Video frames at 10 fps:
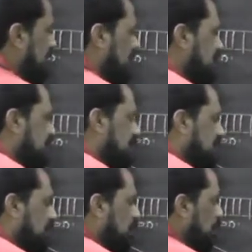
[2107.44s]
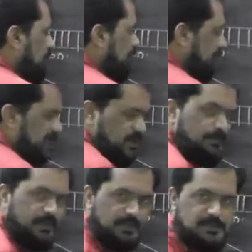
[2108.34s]
10 kilo
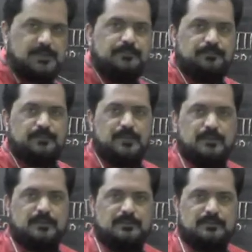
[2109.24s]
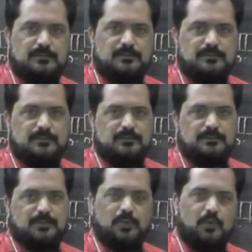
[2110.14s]
base pairs.
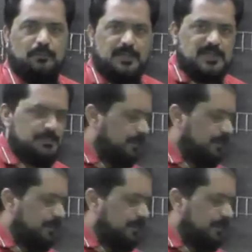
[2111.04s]
You know base